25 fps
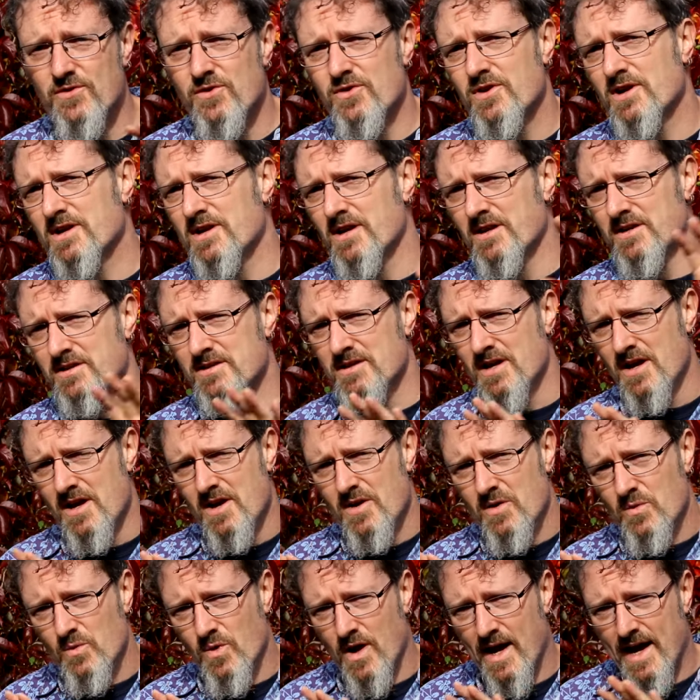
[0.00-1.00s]
for it and
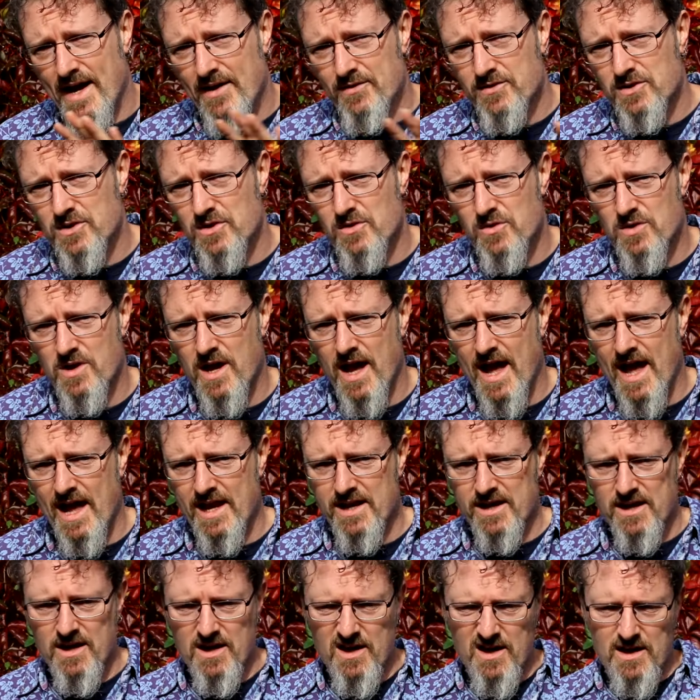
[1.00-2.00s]
how you
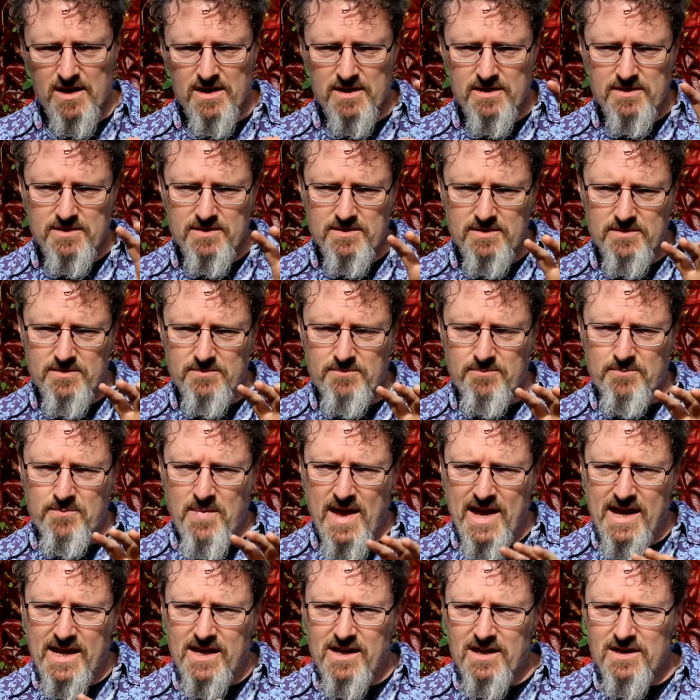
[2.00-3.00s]
can
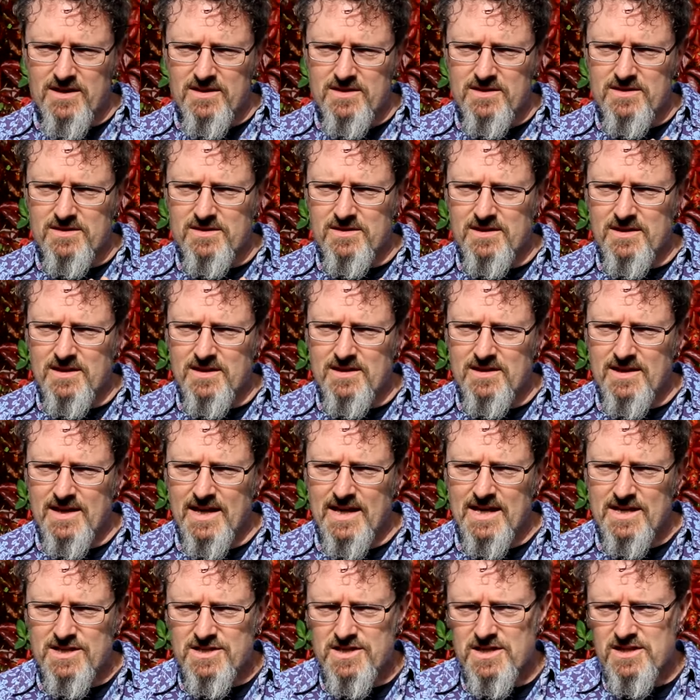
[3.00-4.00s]
make
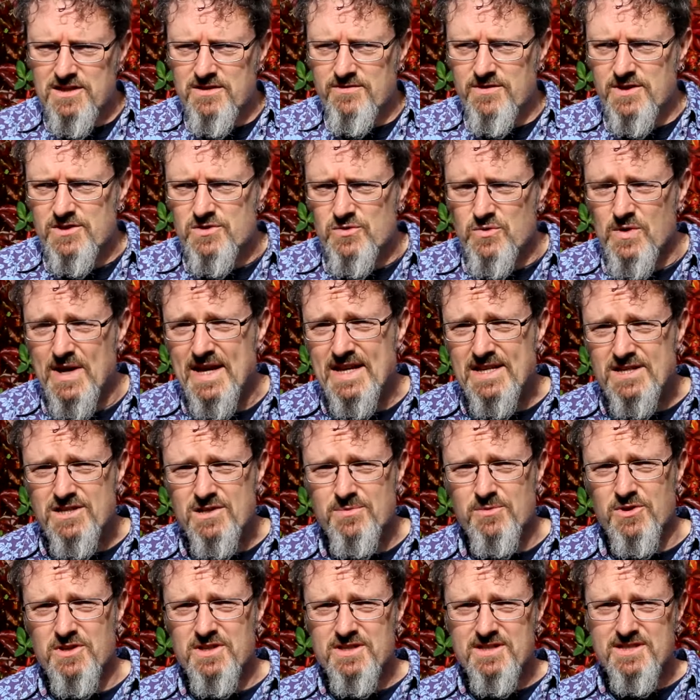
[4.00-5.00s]
each individual
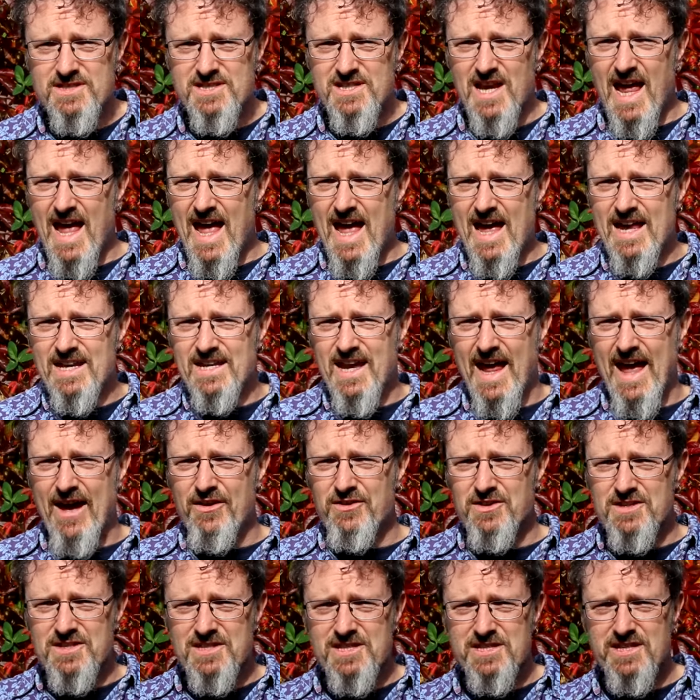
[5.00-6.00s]
instrument stand
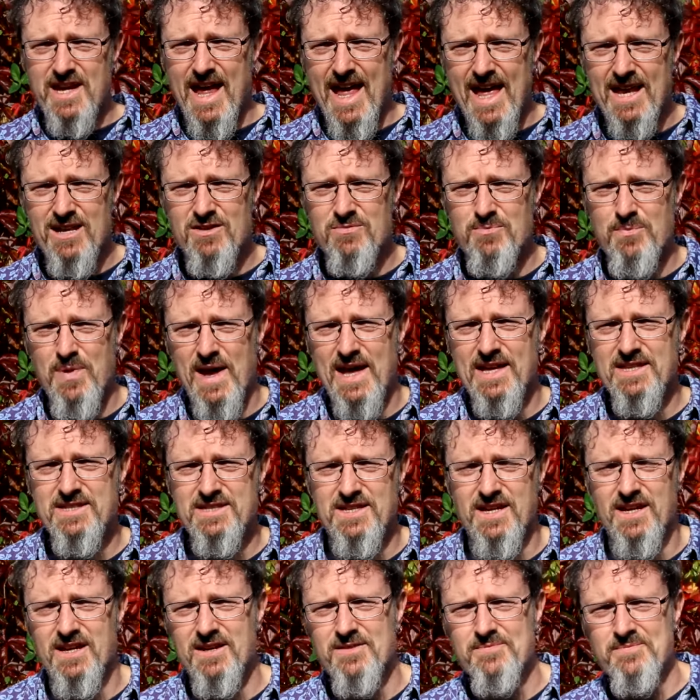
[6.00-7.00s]
out and stand
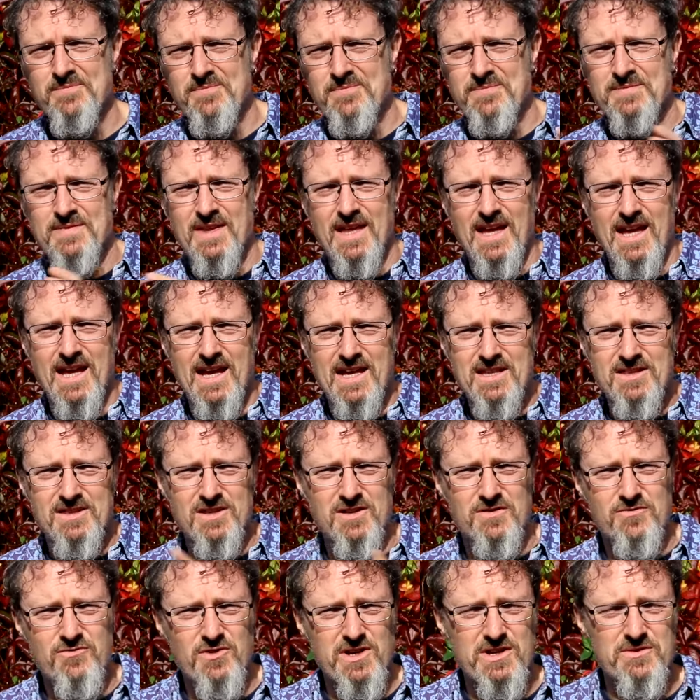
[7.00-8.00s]
better in
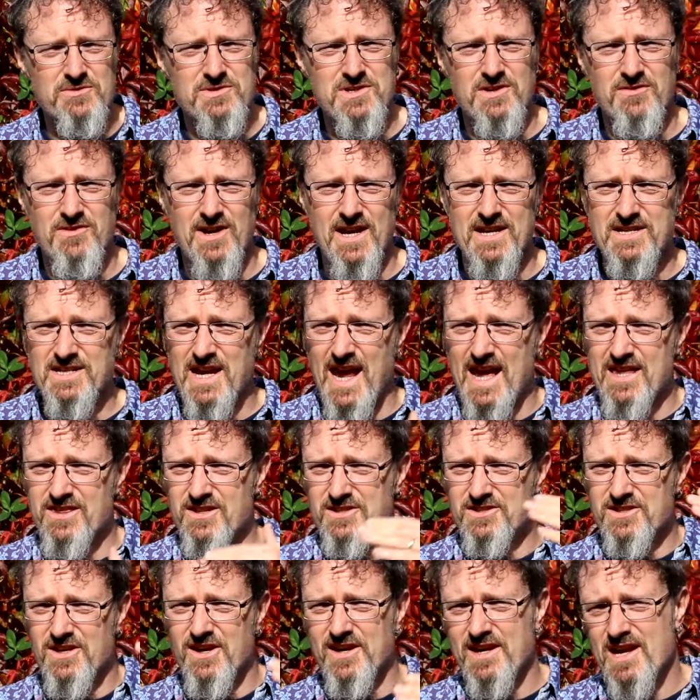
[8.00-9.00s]
the frequency range and
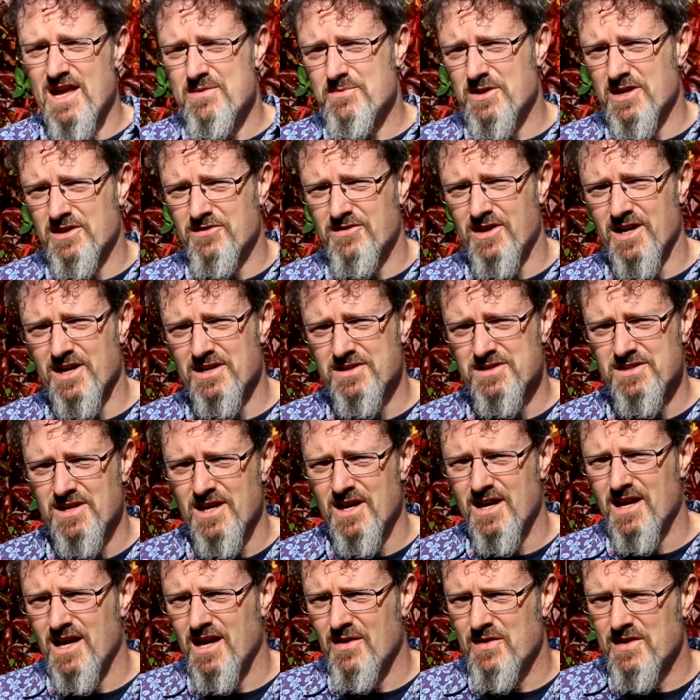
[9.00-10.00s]
the dynamic range.
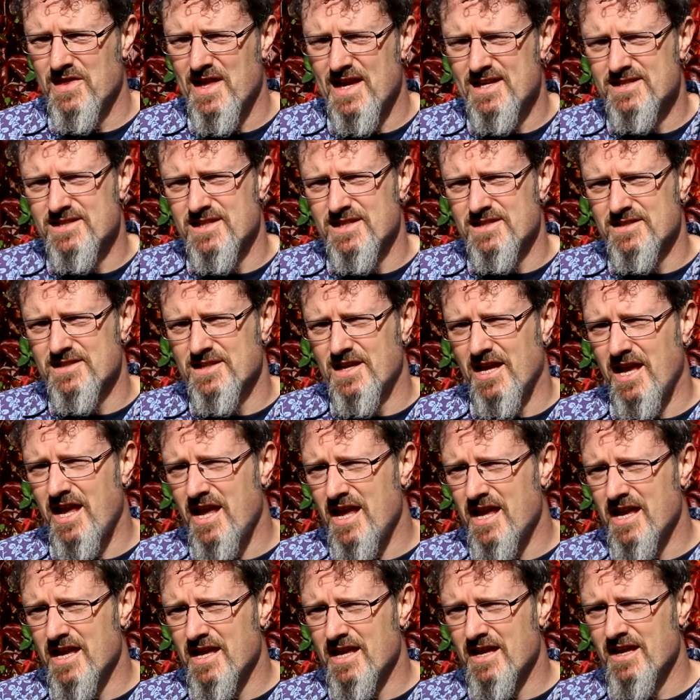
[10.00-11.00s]
I mean, that's its
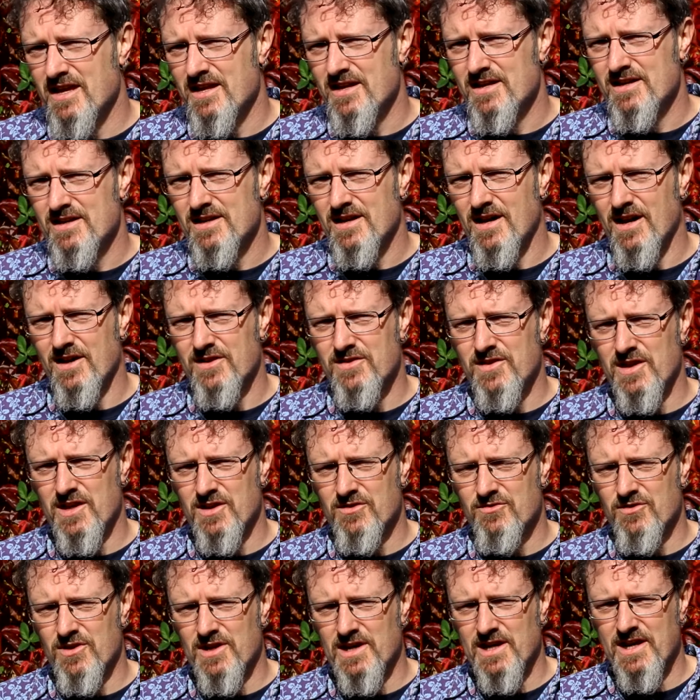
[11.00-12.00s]
key, I
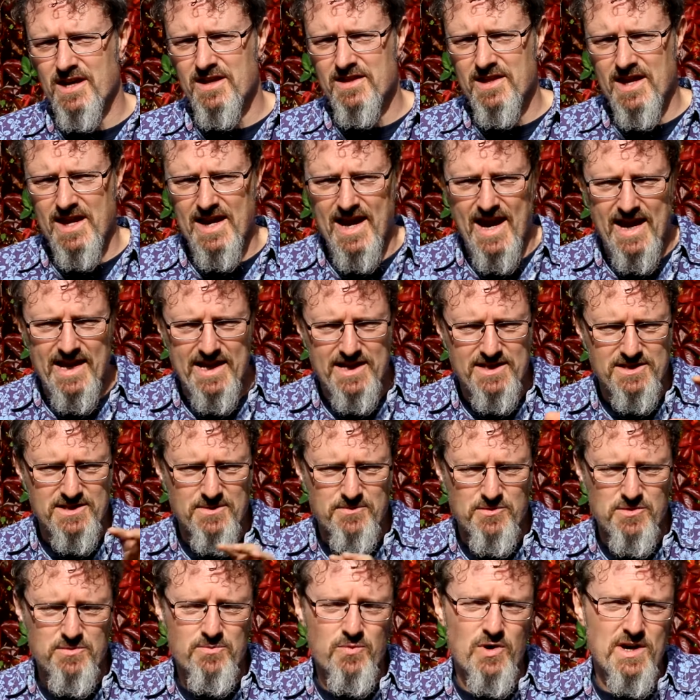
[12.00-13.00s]
think, really. And then adding
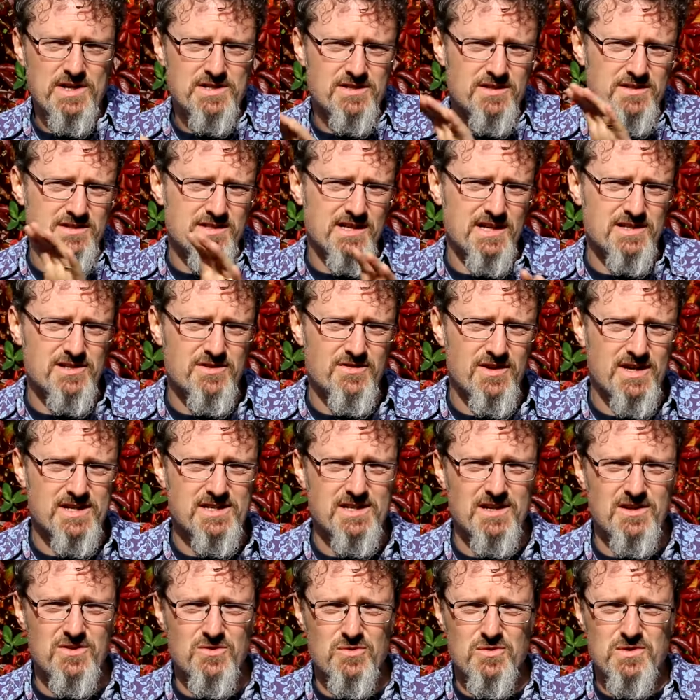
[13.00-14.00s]
some compression and
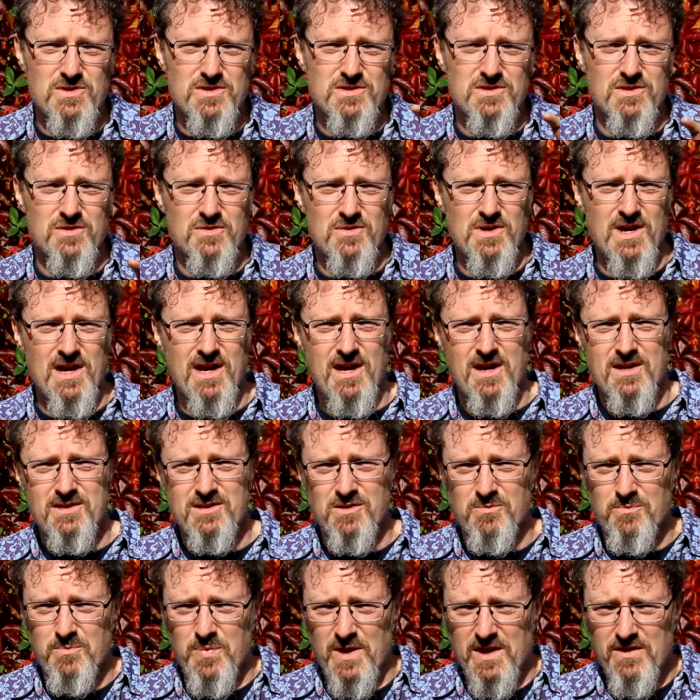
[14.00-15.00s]
saturation in order
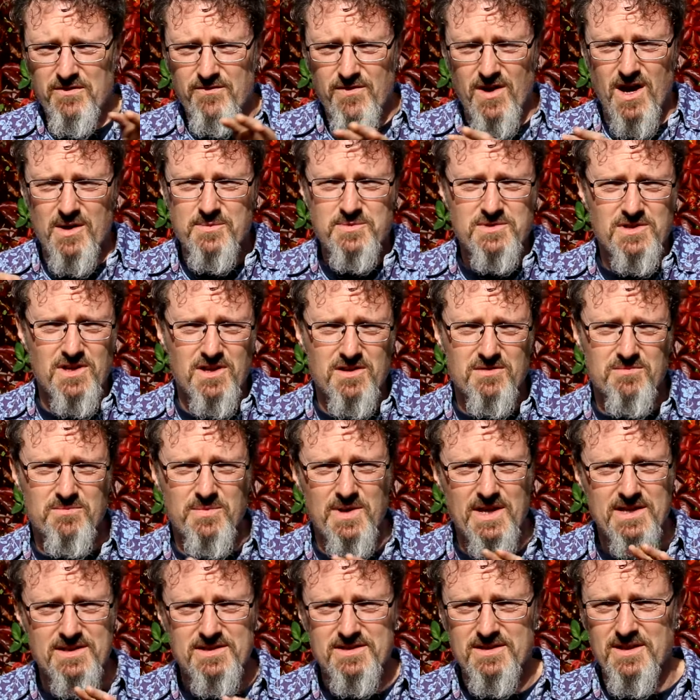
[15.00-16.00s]
to beef up certain
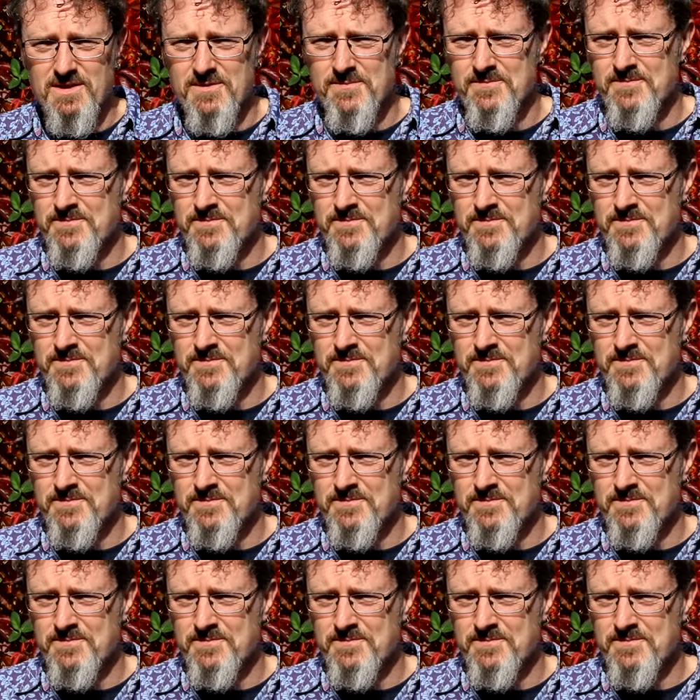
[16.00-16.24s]
bits.